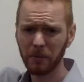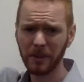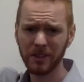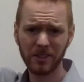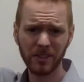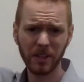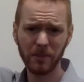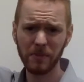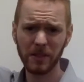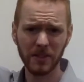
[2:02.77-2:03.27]
mean,
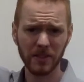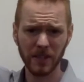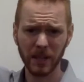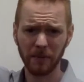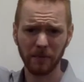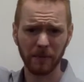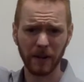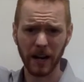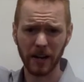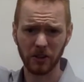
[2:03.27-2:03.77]
it's going to be the
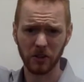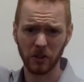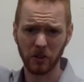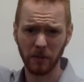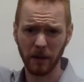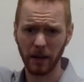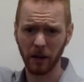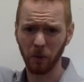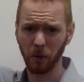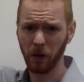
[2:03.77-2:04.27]
same fraction no
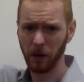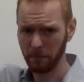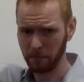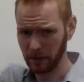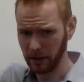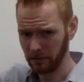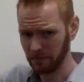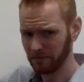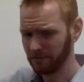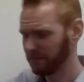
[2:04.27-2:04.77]
matter what,
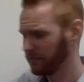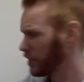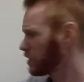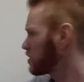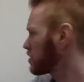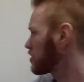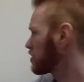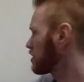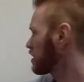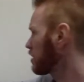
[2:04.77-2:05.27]
but let's
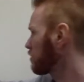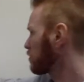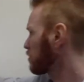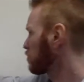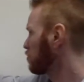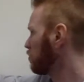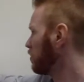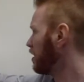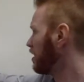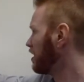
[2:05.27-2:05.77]
just stick with
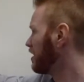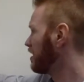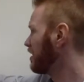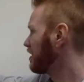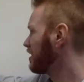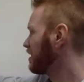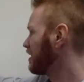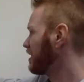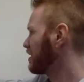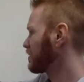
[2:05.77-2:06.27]

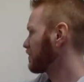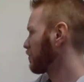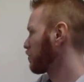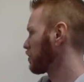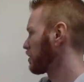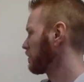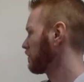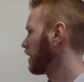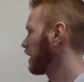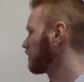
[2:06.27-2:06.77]
this
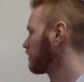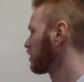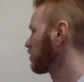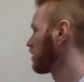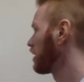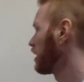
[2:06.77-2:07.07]
45 degree